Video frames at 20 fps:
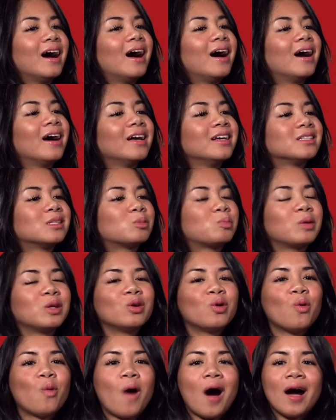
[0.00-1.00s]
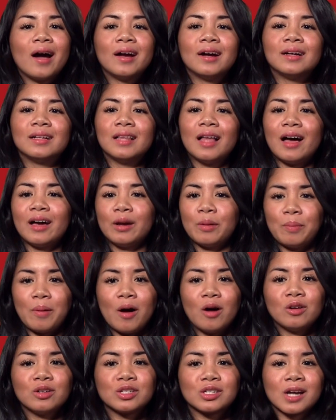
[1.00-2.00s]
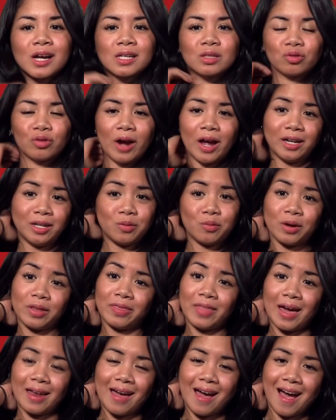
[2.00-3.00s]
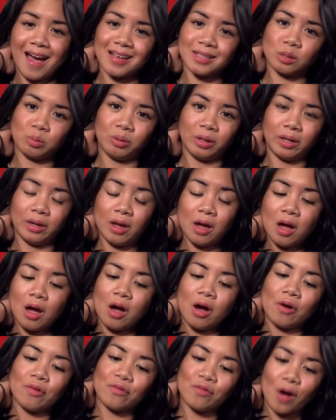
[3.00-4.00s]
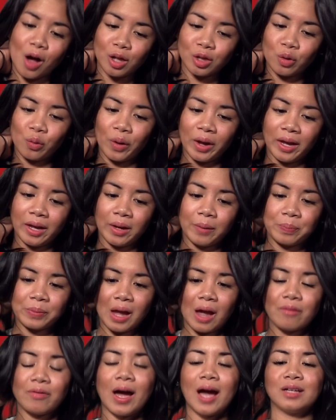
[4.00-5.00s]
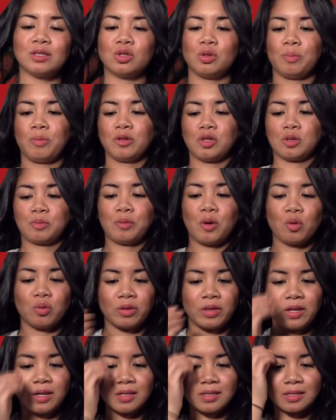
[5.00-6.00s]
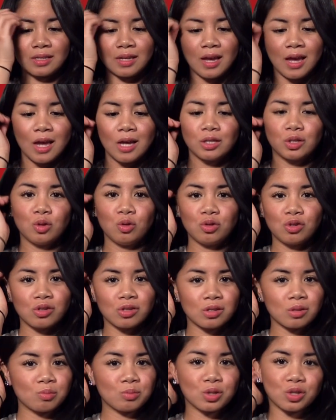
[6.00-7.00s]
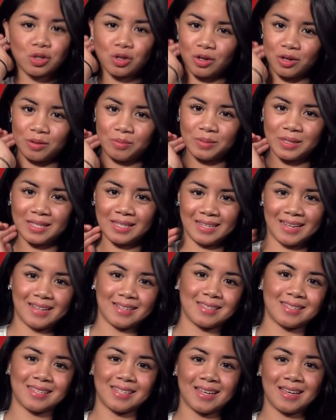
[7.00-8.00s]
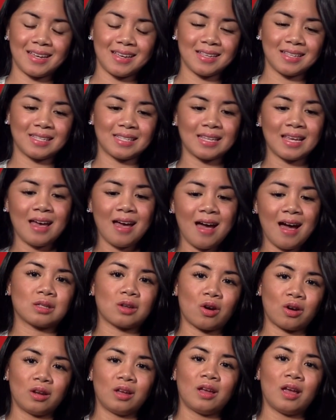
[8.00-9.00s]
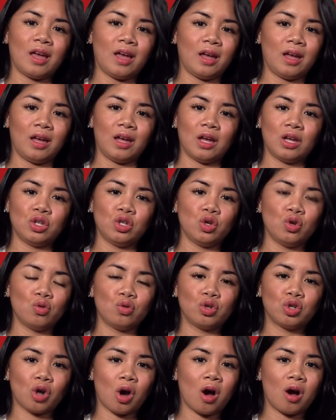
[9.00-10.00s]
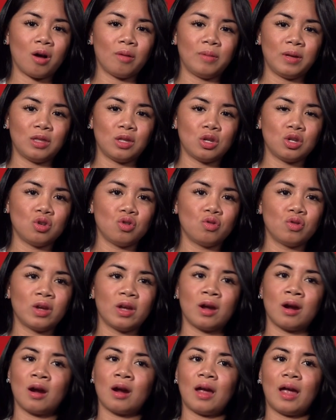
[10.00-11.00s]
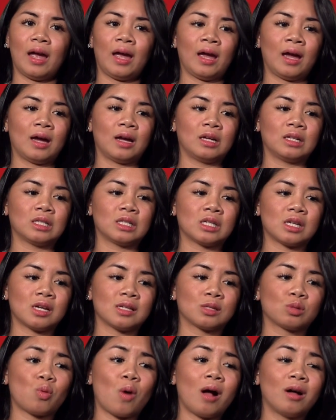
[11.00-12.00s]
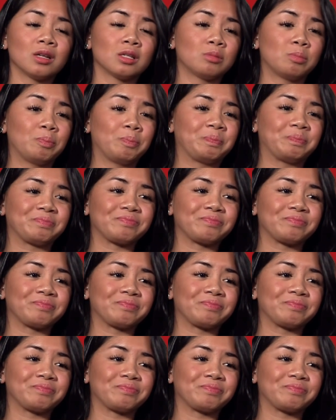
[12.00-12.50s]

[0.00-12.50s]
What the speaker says: It's been a while. I apologize for anyone that has been following. I've had to postpone this due to some circumstances, starting a new job in the new year, and as well as